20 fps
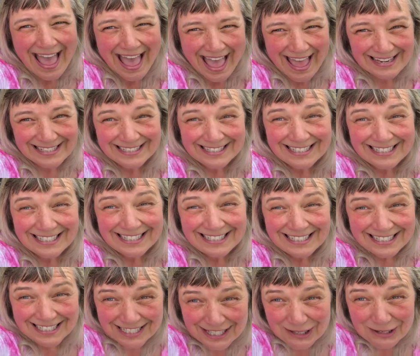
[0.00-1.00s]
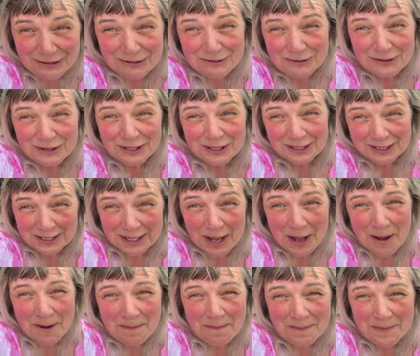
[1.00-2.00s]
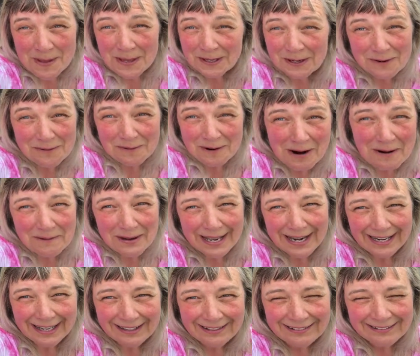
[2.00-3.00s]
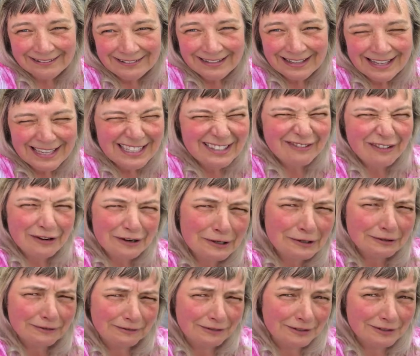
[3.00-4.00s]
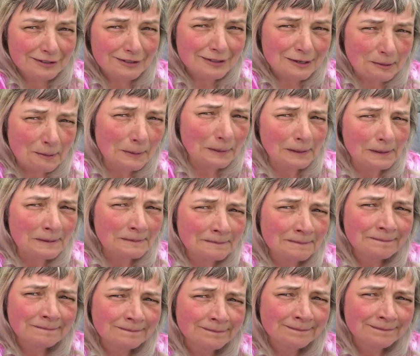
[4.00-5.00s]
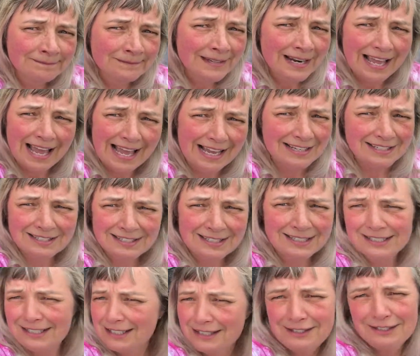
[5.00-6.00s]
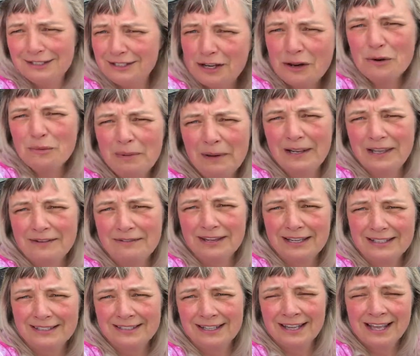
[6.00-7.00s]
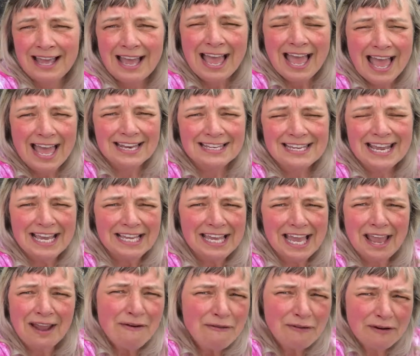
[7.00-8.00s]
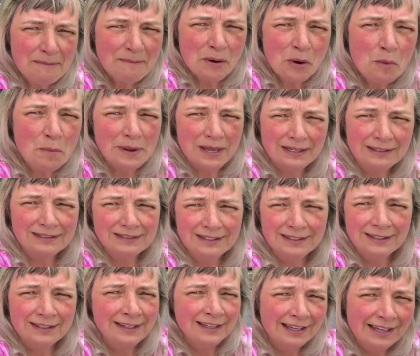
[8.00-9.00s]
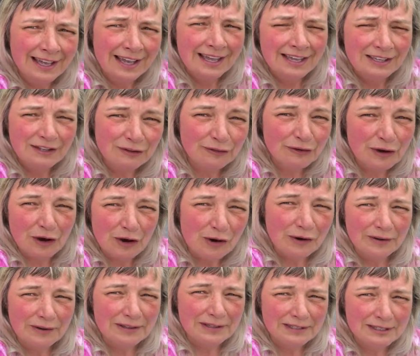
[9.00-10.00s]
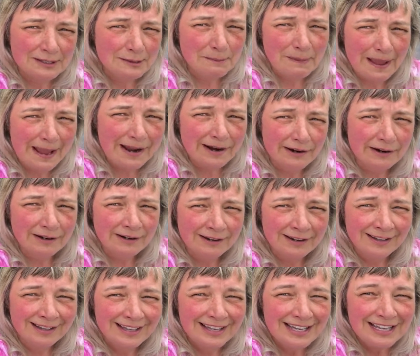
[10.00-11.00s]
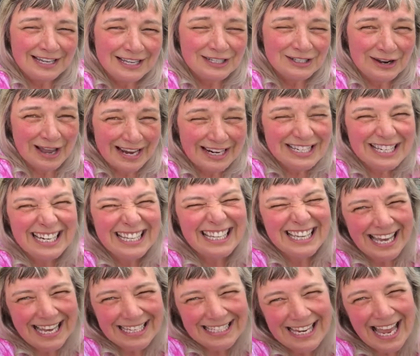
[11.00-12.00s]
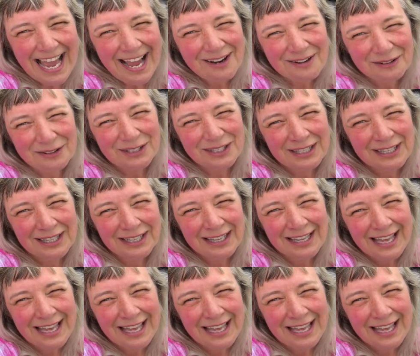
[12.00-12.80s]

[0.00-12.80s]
and do some growing. It's very good for the soul. I do believe it. And take every moment you've got spare to actually get out